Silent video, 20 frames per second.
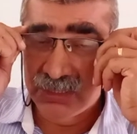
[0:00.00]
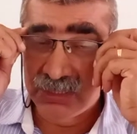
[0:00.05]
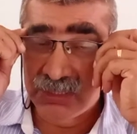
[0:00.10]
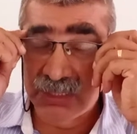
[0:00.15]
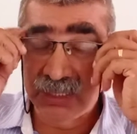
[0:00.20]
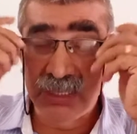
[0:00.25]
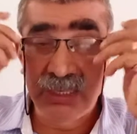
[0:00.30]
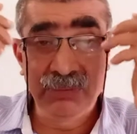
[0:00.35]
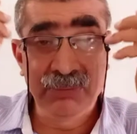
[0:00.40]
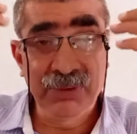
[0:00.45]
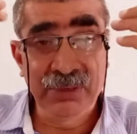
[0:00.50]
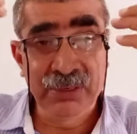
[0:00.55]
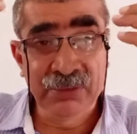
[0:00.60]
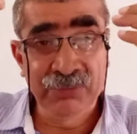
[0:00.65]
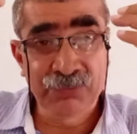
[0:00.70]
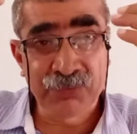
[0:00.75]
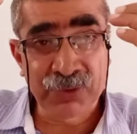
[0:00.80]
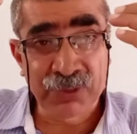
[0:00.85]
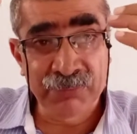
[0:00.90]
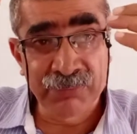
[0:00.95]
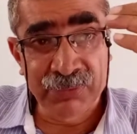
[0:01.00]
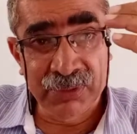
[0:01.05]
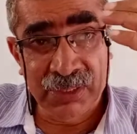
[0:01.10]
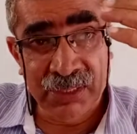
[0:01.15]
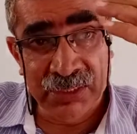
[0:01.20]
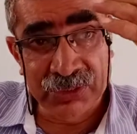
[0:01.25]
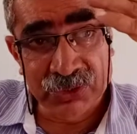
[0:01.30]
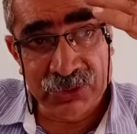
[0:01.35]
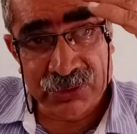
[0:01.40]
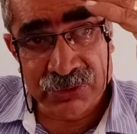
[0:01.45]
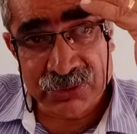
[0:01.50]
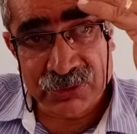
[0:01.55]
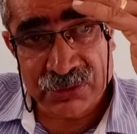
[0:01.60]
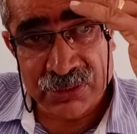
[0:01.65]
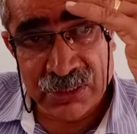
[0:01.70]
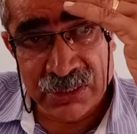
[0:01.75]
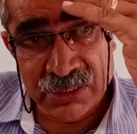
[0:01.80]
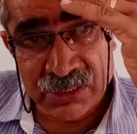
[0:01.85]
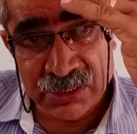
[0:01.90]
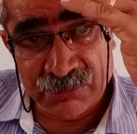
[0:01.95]
even from the
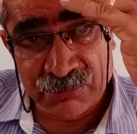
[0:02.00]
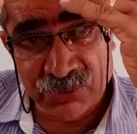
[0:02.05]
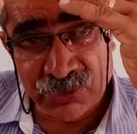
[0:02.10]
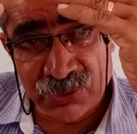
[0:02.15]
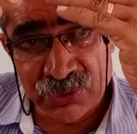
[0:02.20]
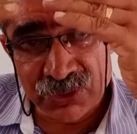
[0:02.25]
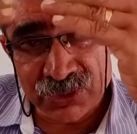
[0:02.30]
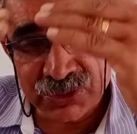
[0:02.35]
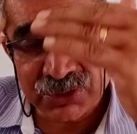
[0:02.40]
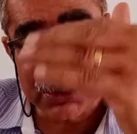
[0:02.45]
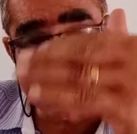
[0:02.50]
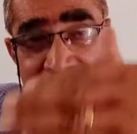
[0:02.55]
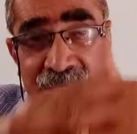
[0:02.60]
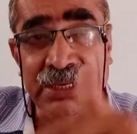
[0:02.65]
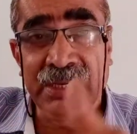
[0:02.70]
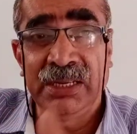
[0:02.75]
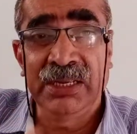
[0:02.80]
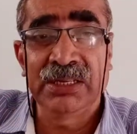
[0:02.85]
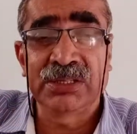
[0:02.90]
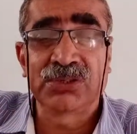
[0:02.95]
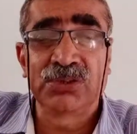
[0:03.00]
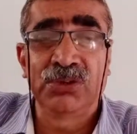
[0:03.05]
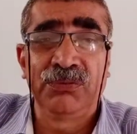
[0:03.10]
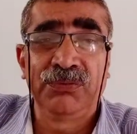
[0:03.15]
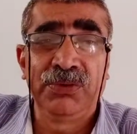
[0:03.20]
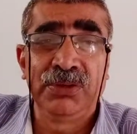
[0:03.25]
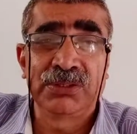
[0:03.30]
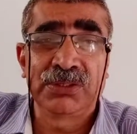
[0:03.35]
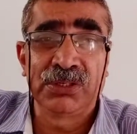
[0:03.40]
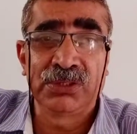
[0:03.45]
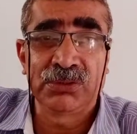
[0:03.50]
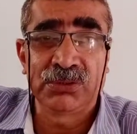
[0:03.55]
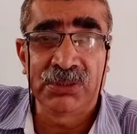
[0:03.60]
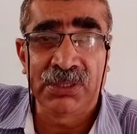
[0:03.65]
senior most IAS officer to